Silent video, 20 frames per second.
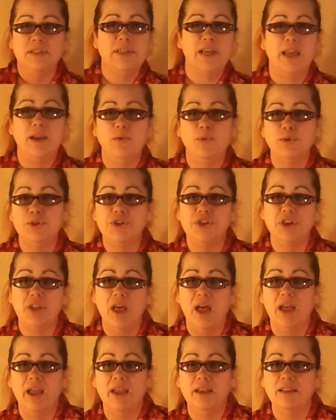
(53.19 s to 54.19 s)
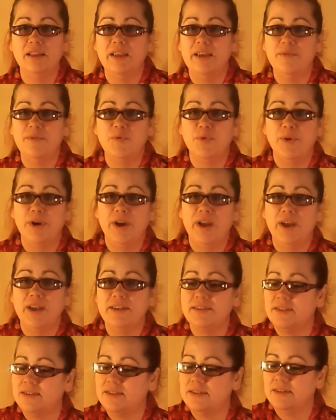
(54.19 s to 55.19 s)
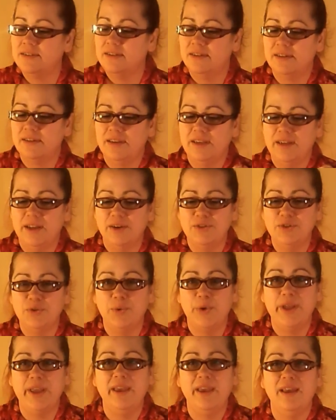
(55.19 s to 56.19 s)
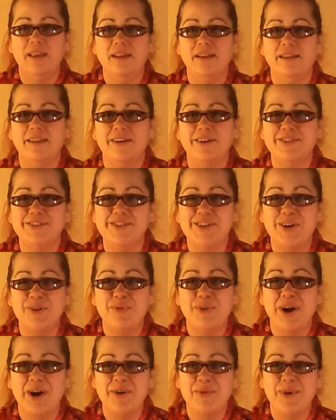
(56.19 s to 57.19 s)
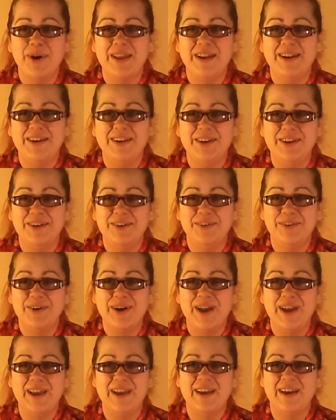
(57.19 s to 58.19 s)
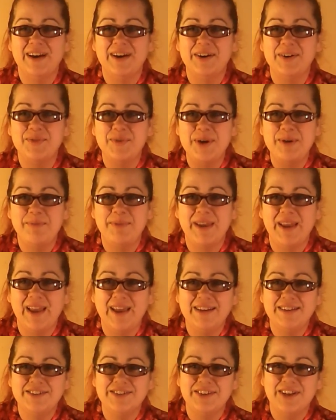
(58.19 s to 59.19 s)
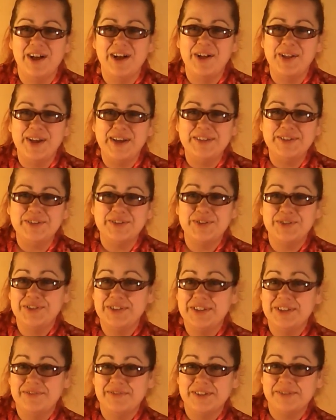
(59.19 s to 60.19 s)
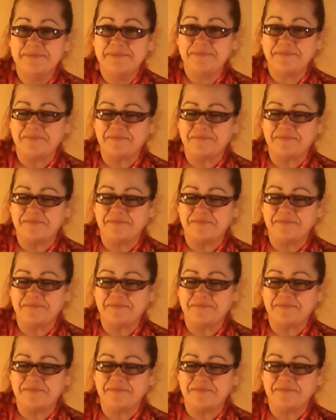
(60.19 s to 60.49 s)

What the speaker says: Take what you like, leave the rest. Tweak it. There's no right way to do a weeping angel. All angels are different.